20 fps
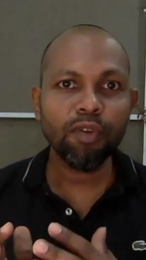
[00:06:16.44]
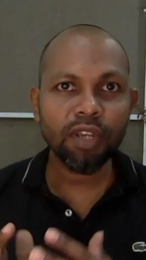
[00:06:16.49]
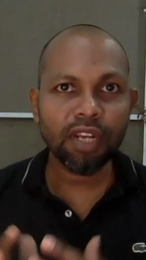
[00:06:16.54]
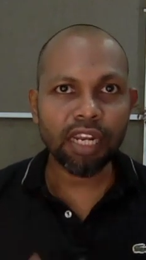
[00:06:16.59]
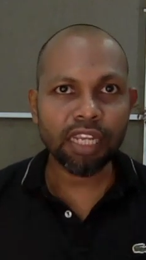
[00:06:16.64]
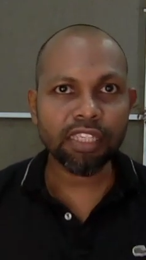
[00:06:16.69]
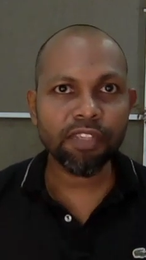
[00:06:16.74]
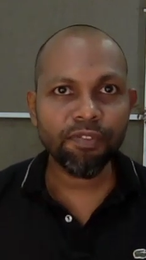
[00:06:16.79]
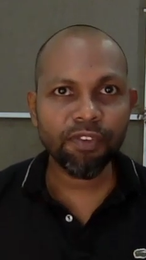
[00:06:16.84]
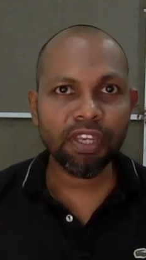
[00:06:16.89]

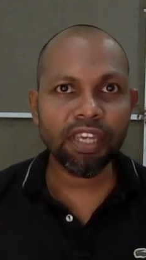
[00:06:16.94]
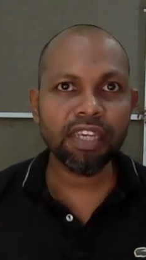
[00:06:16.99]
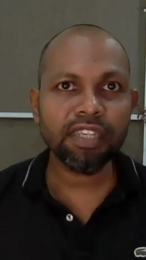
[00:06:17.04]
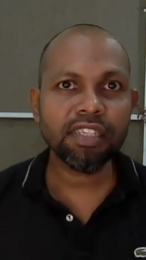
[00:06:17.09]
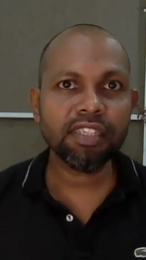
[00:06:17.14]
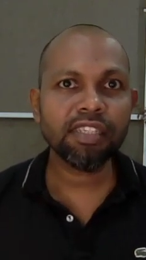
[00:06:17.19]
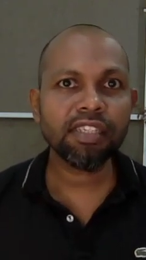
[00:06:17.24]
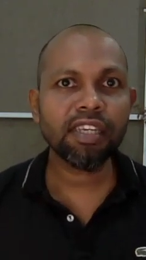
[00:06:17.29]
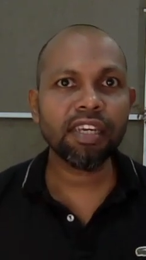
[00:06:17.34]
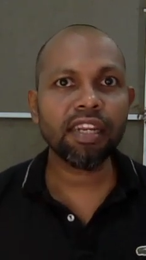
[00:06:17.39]
get your
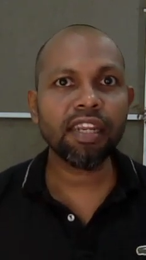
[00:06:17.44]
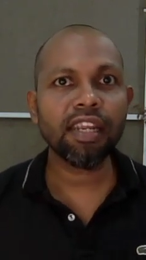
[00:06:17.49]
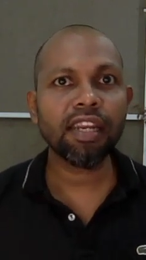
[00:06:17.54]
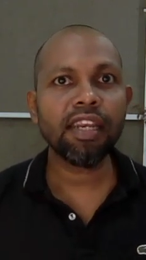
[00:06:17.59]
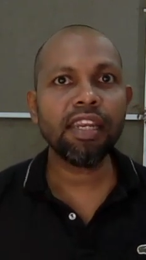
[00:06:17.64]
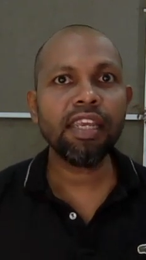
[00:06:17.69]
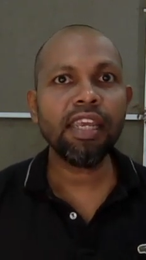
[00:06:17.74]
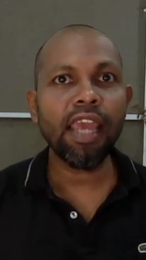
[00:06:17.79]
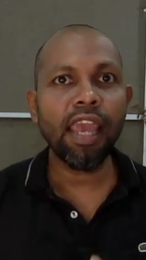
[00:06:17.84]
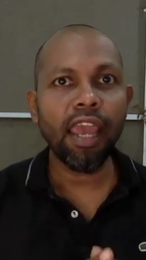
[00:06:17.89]
classifications
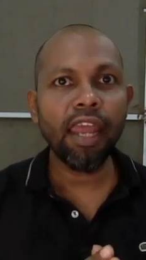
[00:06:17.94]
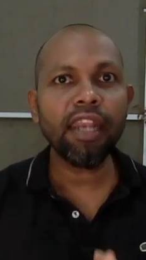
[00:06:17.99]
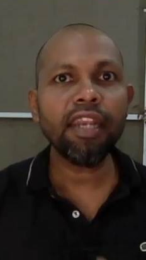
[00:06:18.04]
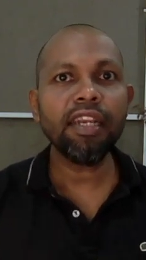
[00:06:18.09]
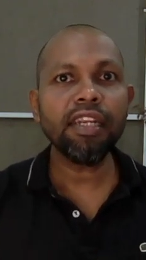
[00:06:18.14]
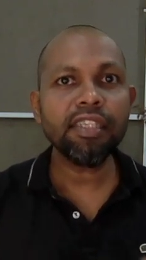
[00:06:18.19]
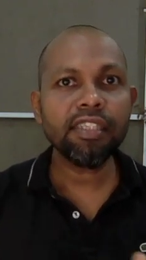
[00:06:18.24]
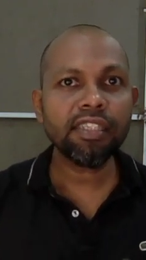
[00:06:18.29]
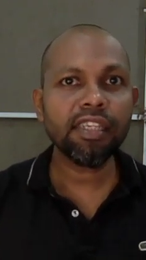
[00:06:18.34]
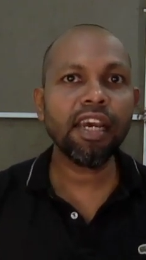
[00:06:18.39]

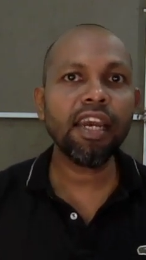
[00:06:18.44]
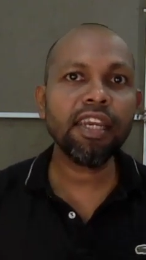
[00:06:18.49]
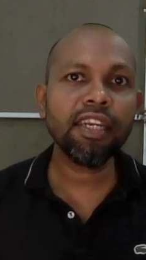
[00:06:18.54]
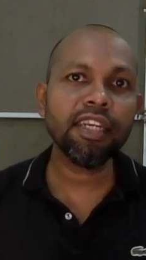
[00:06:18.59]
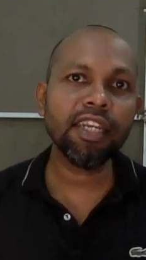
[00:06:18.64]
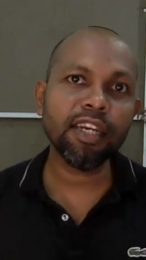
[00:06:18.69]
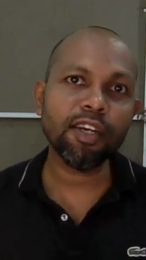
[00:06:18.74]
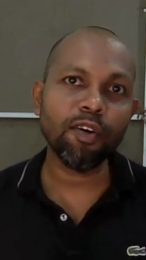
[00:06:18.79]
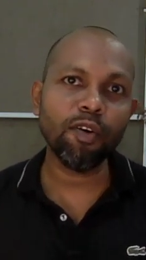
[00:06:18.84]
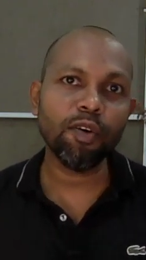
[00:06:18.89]
correctly and
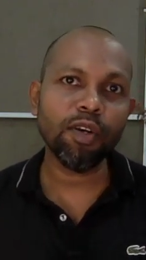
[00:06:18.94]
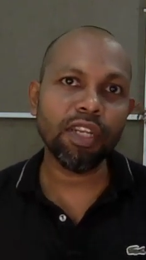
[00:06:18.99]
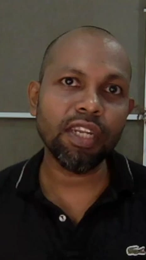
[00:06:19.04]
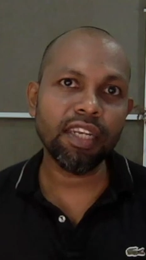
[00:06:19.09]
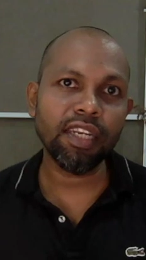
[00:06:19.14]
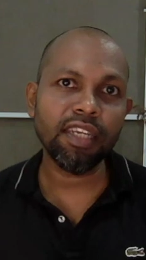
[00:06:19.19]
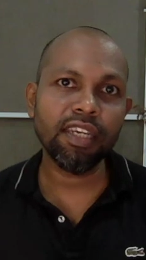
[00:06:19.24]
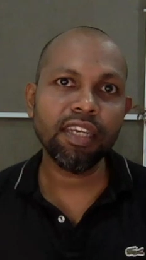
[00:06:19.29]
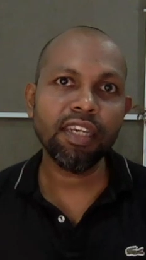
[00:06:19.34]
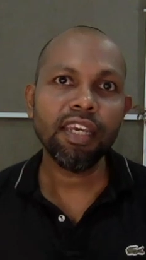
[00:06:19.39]
design
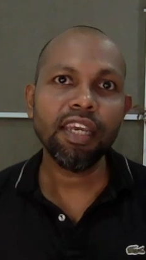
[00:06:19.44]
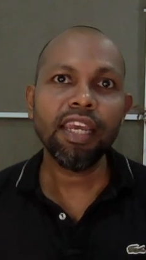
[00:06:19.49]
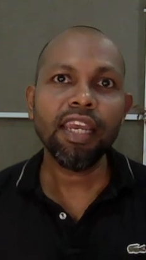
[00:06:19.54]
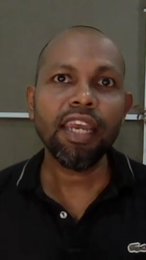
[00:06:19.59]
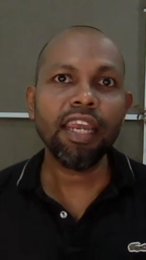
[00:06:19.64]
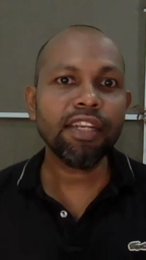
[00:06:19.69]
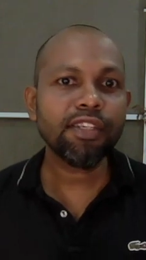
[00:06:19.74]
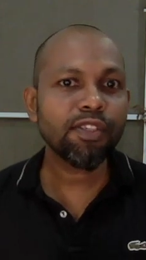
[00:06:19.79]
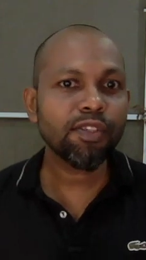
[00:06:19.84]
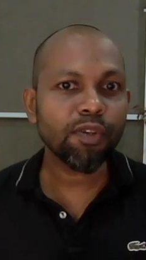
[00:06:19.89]
accordingly.